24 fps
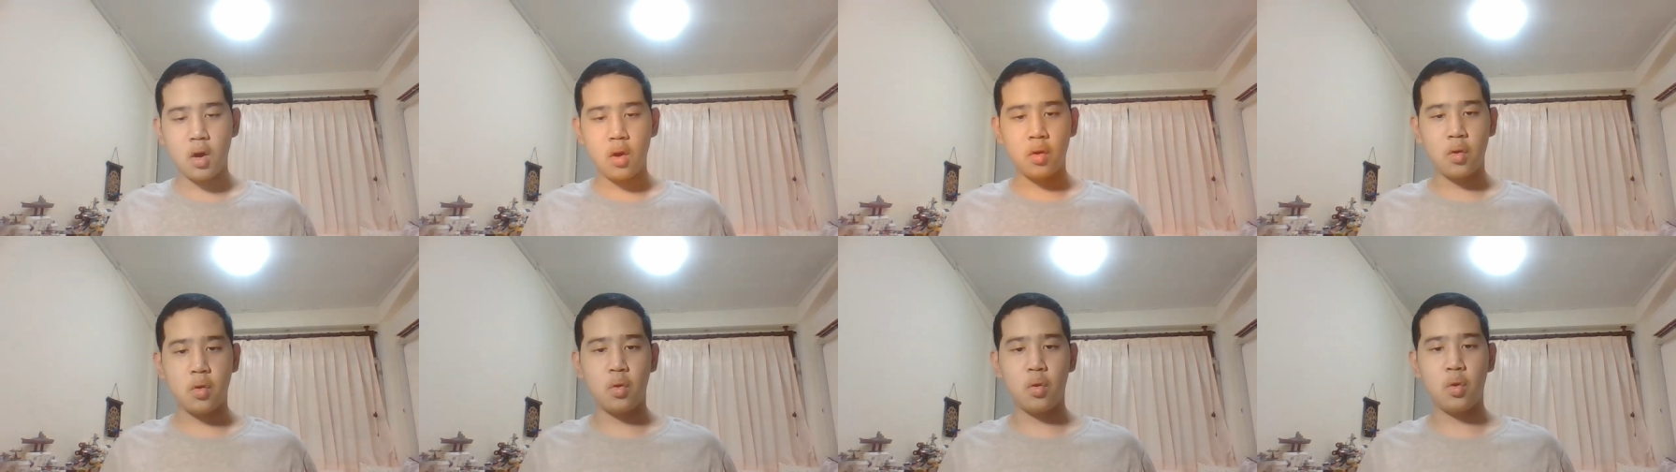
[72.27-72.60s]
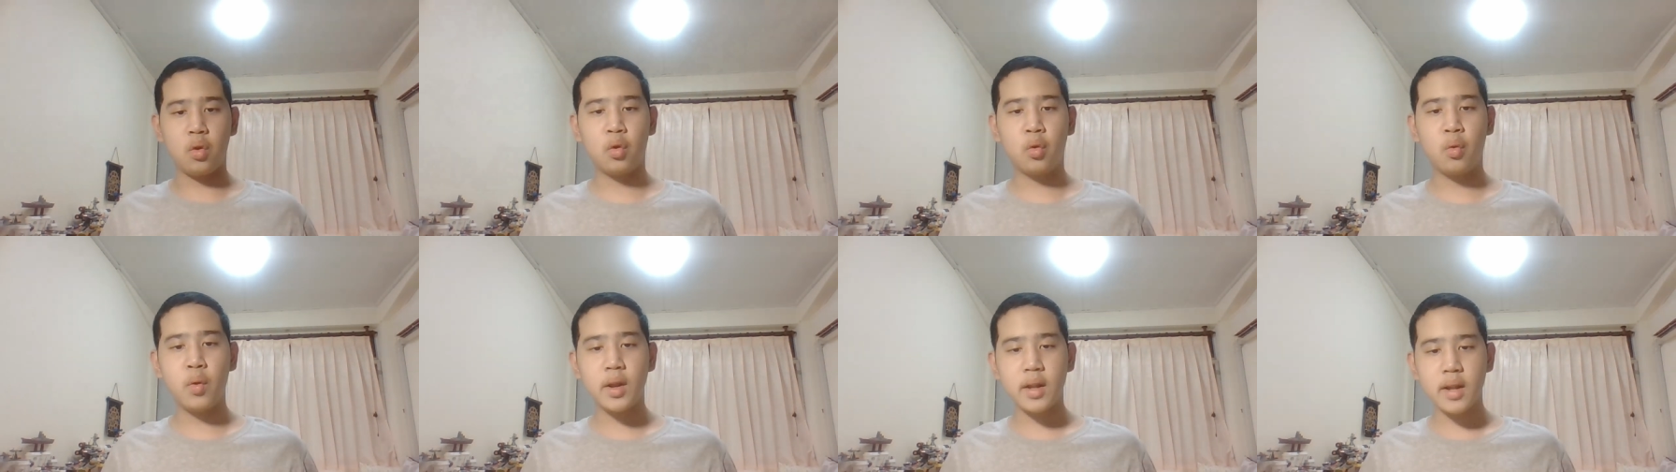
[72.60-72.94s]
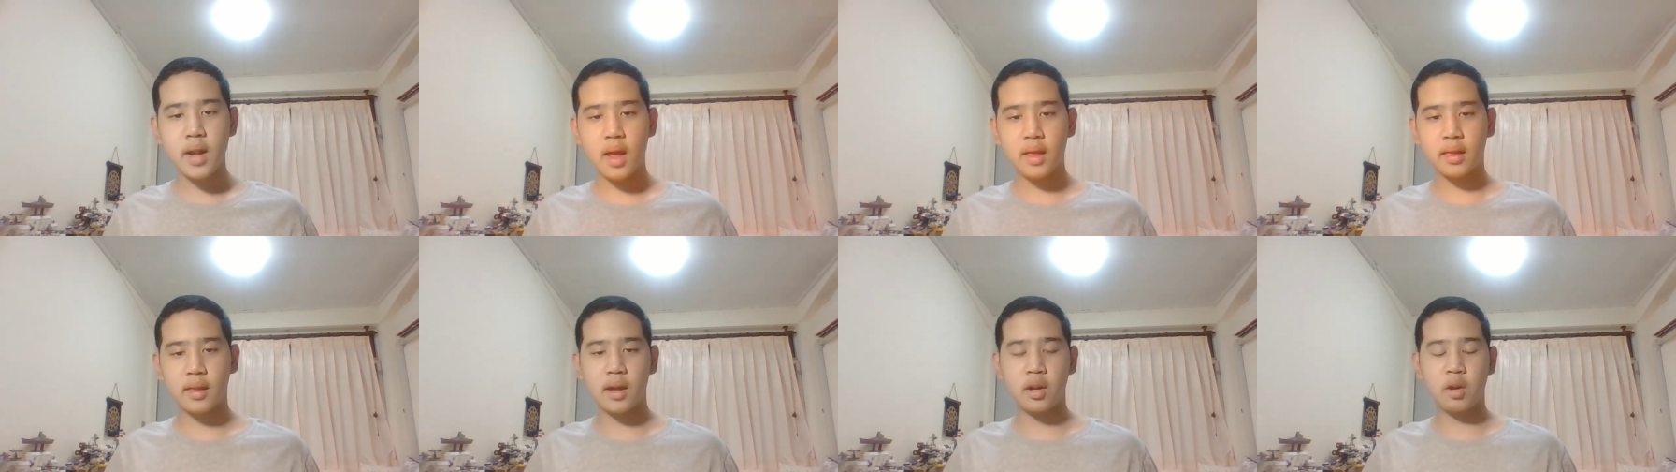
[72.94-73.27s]
who quit
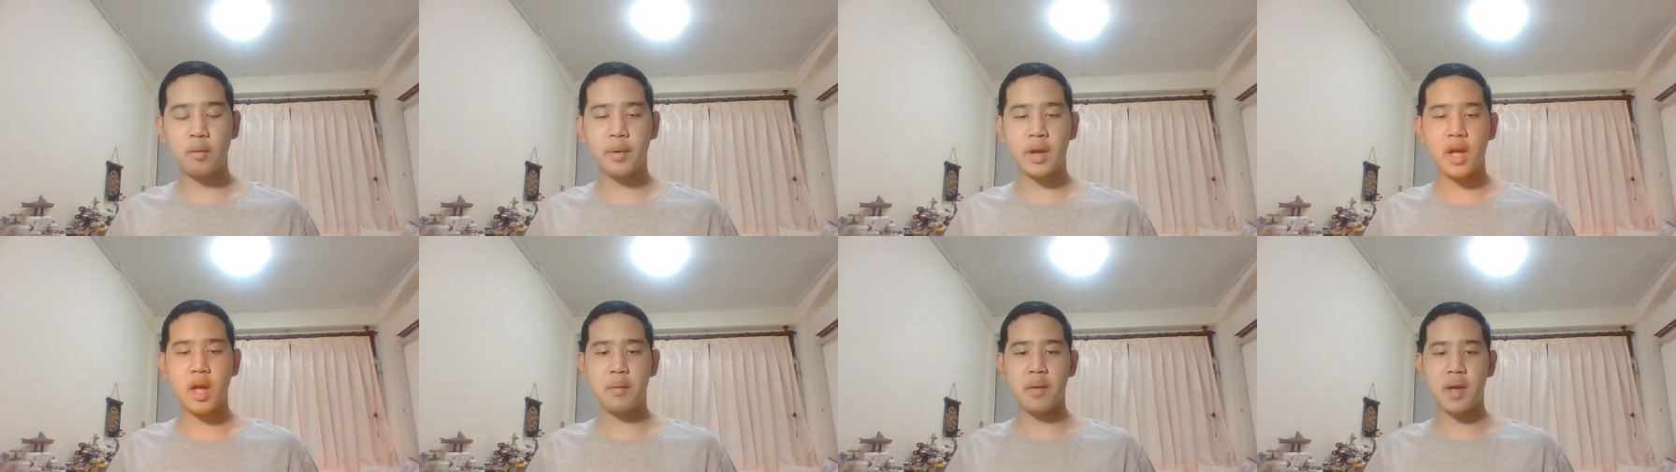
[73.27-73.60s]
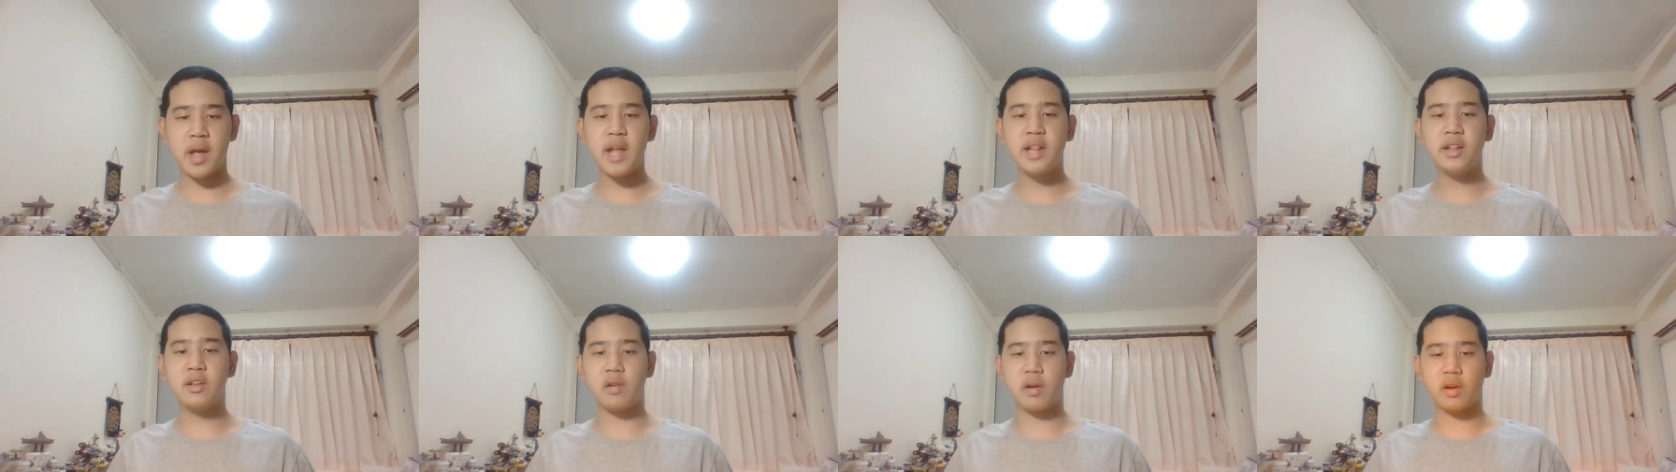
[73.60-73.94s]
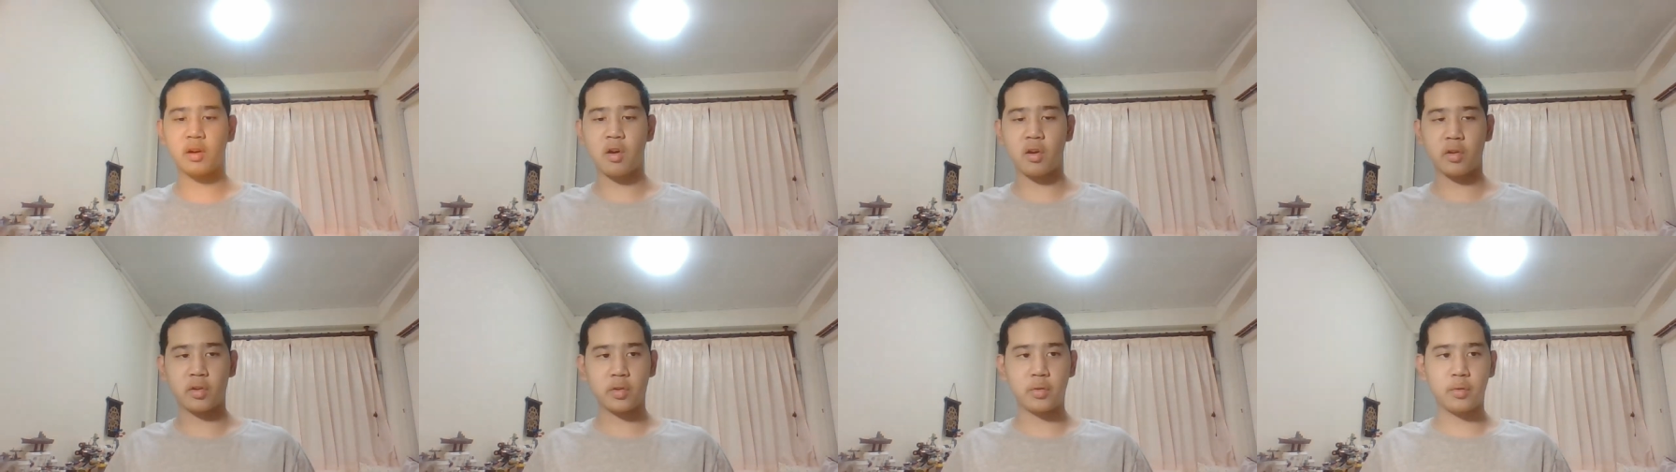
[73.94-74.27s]
NASA to become an internet
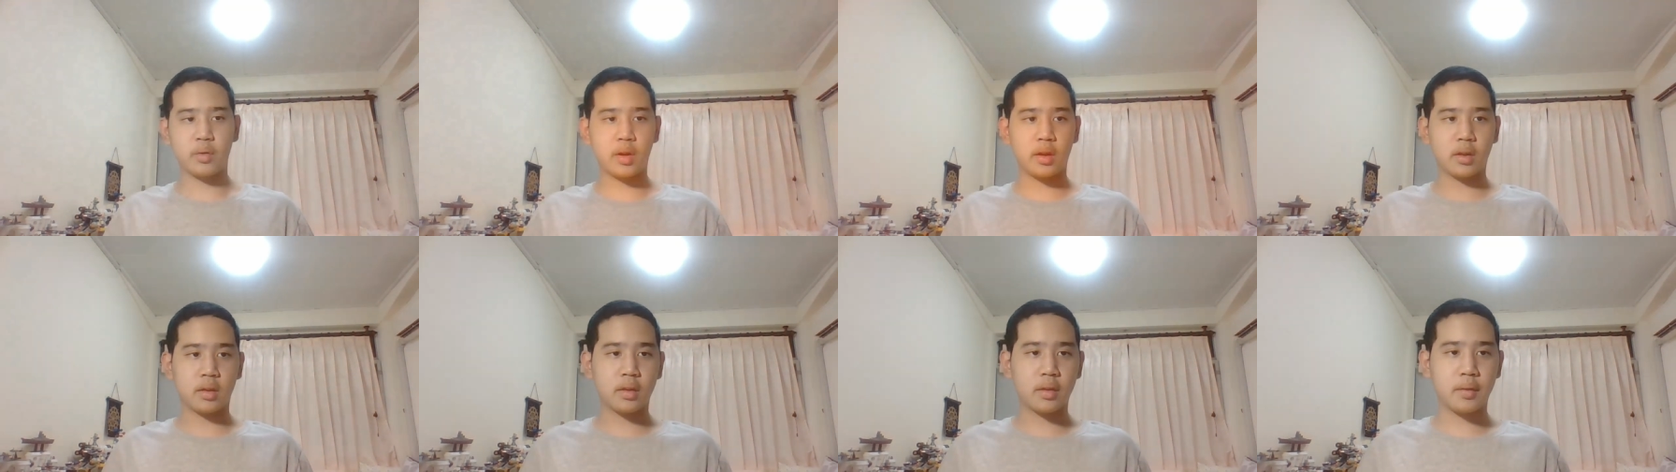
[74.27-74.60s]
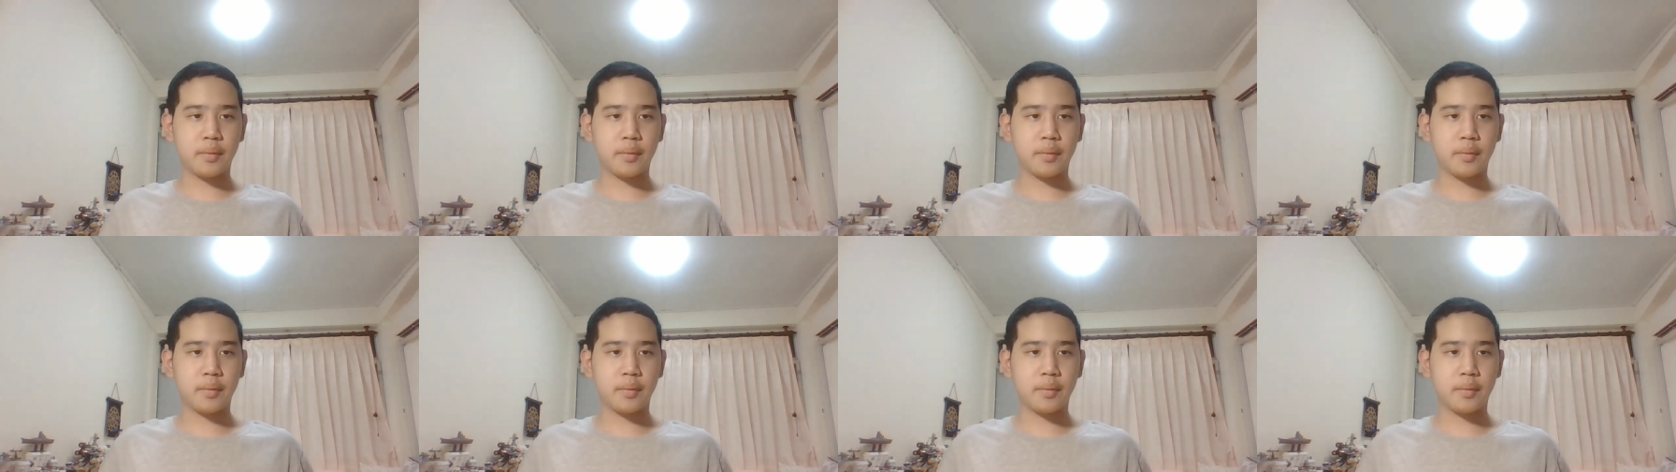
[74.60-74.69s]
cartoonist.